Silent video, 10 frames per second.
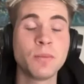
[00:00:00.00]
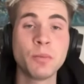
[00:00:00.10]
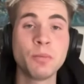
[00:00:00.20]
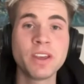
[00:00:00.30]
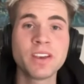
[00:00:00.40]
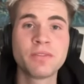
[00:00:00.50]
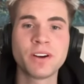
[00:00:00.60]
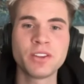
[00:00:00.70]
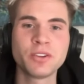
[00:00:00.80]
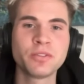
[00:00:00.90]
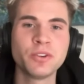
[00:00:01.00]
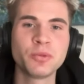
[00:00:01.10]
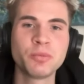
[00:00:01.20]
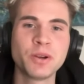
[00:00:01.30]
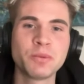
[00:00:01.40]
I'm a big fan of
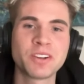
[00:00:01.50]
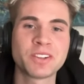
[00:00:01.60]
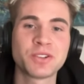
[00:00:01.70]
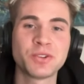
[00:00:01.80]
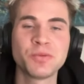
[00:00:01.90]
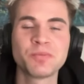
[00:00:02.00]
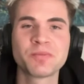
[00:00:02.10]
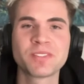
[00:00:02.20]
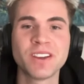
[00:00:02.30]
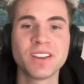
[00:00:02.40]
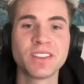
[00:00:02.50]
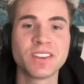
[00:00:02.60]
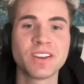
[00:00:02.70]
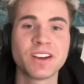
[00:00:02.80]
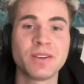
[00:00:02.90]
Luke Belmar as you, and
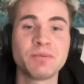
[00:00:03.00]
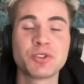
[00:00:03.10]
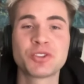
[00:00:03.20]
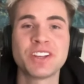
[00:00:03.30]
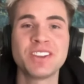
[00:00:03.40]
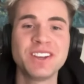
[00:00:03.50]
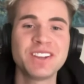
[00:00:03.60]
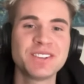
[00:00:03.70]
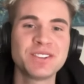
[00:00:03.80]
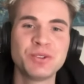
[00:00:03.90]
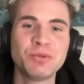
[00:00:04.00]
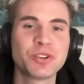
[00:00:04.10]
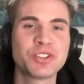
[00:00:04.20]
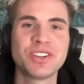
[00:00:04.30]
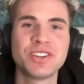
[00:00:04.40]
I'm just addicted to
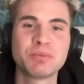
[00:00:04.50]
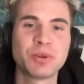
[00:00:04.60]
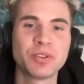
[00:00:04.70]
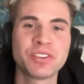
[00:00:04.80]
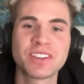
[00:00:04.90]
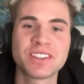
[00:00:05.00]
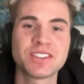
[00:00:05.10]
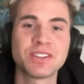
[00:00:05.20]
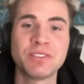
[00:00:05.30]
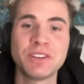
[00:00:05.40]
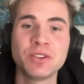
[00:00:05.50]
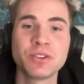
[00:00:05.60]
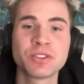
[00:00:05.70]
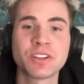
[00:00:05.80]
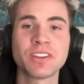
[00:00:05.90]
watching his podcasts and
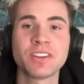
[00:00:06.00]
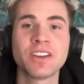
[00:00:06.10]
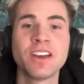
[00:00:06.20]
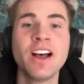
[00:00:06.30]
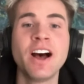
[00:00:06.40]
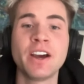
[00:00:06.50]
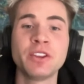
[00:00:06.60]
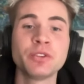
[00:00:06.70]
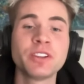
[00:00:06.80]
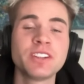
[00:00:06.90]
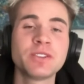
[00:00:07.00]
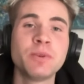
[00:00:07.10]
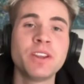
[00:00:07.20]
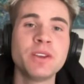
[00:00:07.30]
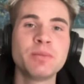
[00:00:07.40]
videos. And I know there is
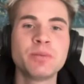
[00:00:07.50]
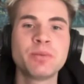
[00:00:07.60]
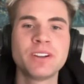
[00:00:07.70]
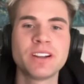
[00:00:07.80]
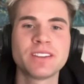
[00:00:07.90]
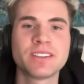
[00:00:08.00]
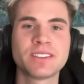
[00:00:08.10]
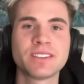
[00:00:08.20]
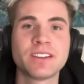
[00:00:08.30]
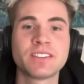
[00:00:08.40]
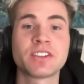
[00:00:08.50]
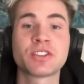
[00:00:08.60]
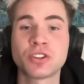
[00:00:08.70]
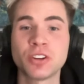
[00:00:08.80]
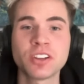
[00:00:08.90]
many people that are
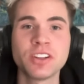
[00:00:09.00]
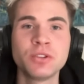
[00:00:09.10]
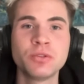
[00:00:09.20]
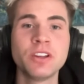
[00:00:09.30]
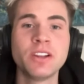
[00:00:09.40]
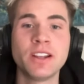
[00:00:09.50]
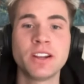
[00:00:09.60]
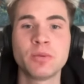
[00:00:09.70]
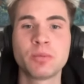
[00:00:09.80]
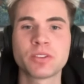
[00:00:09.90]
stuck into the learning